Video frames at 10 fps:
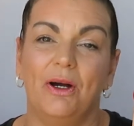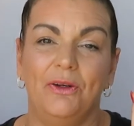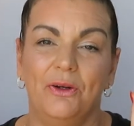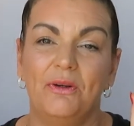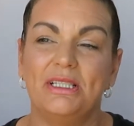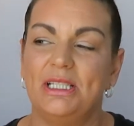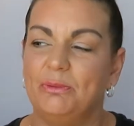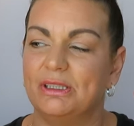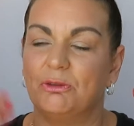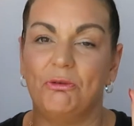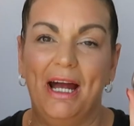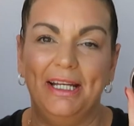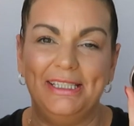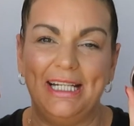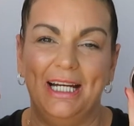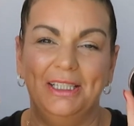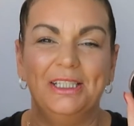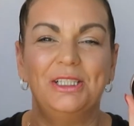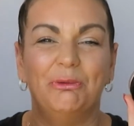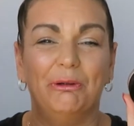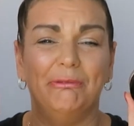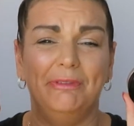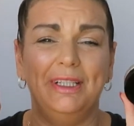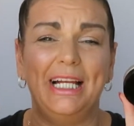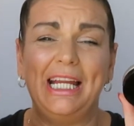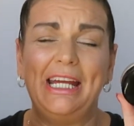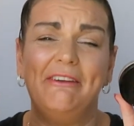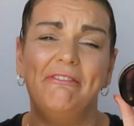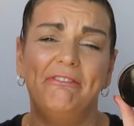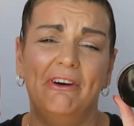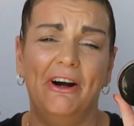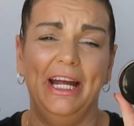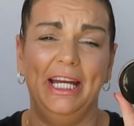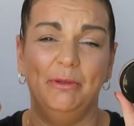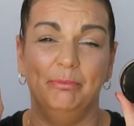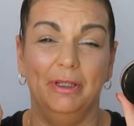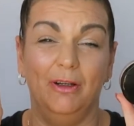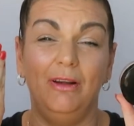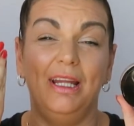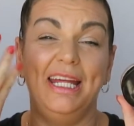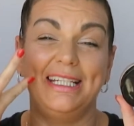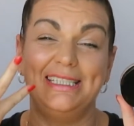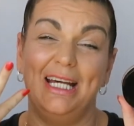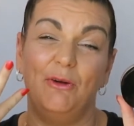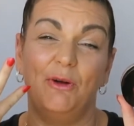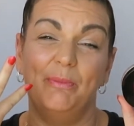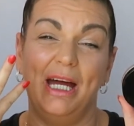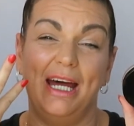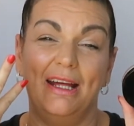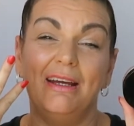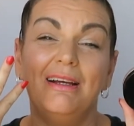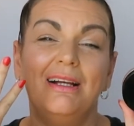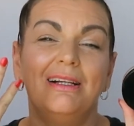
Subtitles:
I noticed it was ground down to a really fine mill-like talcum powder,